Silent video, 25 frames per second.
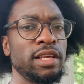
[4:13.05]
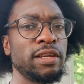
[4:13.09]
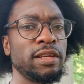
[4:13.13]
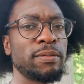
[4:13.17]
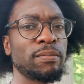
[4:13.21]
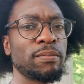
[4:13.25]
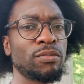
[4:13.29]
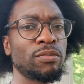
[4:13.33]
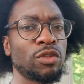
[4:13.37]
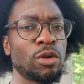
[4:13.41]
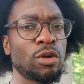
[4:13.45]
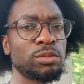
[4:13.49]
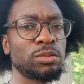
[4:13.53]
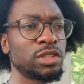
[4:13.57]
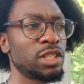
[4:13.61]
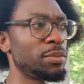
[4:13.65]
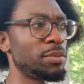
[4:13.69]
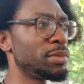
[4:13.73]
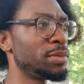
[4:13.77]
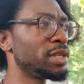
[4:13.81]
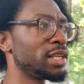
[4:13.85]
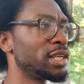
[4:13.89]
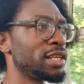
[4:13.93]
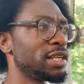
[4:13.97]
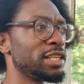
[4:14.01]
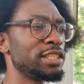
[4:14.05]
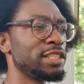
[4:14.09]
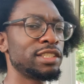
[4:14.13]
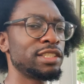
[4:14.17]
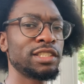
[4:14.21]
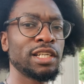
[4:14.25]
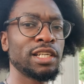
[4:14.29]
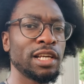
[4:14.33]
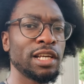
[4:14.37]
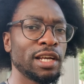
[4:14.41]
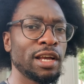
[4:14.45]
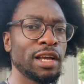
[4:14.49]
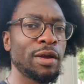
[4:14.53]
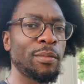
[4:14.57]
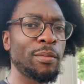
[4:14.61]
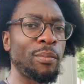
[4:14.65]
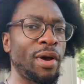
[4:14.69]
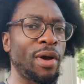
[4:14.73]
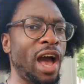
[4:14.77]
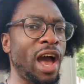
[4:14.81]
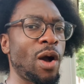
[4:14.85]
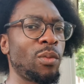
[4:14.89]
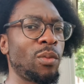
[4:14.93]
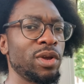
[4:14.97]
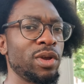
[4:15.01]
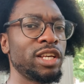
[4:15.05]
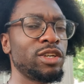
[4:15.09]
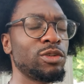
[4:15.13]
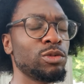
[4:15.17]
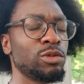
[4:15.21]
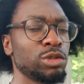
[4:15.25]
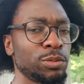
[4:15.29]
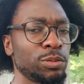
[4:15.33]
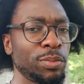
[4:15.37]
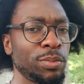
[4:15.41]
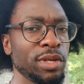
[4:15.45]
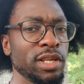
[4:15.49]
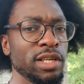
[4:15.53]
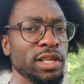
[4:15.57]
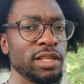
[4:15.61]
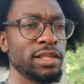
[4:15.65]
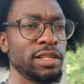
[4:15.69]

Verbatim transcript: You know what I'm saying? Because power equals speed.